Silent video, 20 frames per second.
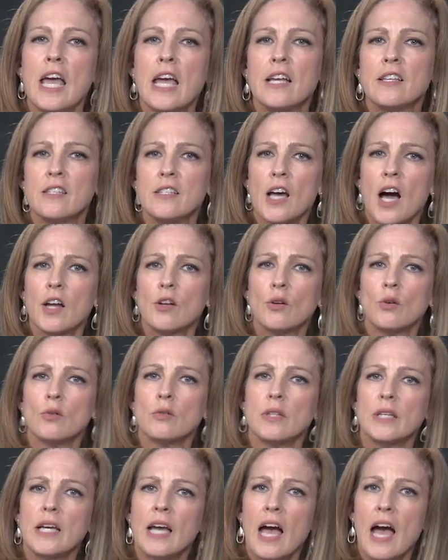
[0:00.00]
is not
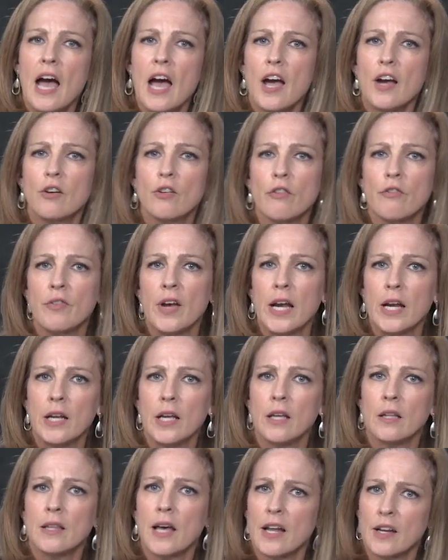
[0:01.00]
only
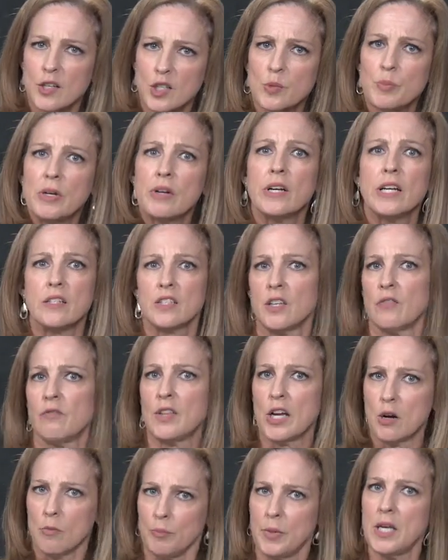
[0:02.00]
aggravating, that experience of
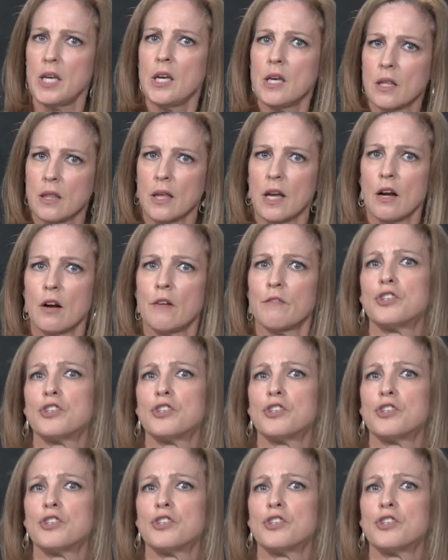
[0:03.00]
their being there,